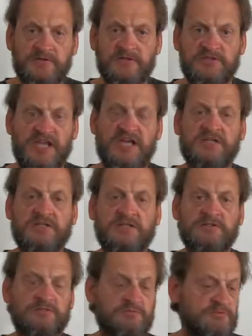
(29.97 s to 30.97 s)
the jacket.
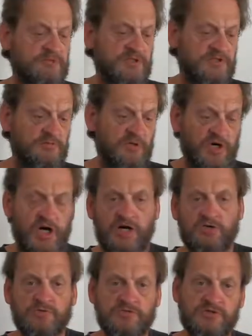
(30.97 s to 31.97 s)
It'll put
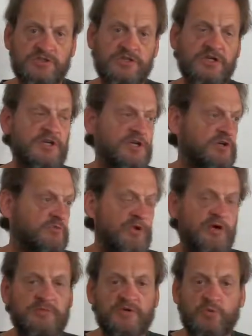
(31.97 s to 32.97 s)
holes in it, it
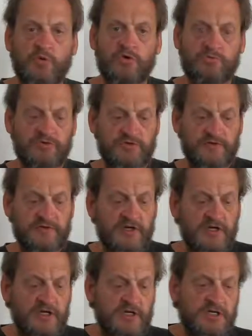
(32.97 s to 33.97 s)
won't be waterproof.
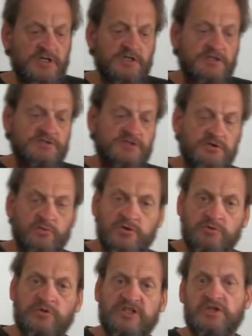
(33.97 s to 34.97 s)
So
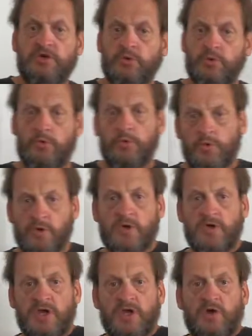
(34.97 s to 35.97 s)
what do?
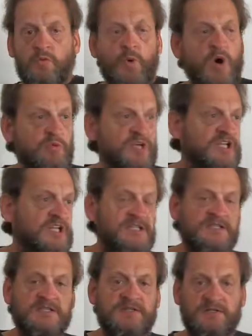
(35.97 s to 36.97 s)
What we
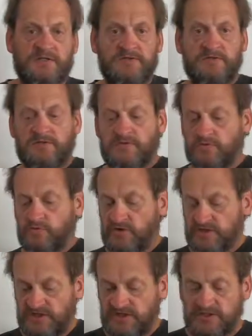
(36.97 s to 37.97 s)
need to do, or
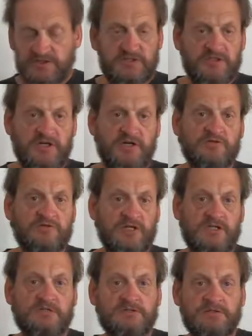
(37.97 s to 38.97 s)
what they did in the old
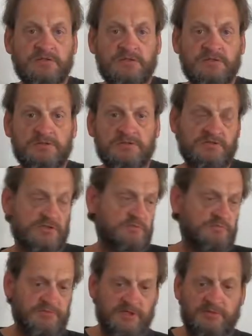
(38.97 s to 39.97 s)
days, so
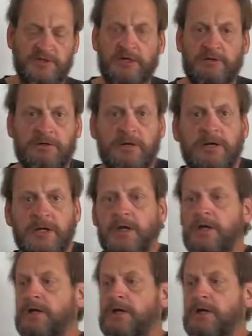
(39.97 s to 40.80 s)
I'm an old guy,